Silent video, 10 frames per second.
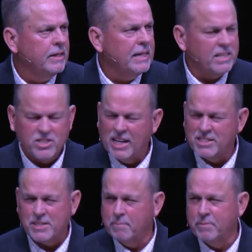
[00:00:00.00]
It's not
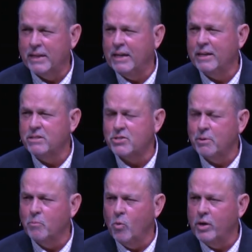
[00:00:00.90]
something, it's
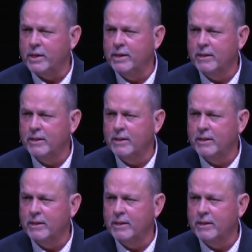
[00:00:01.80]
someone.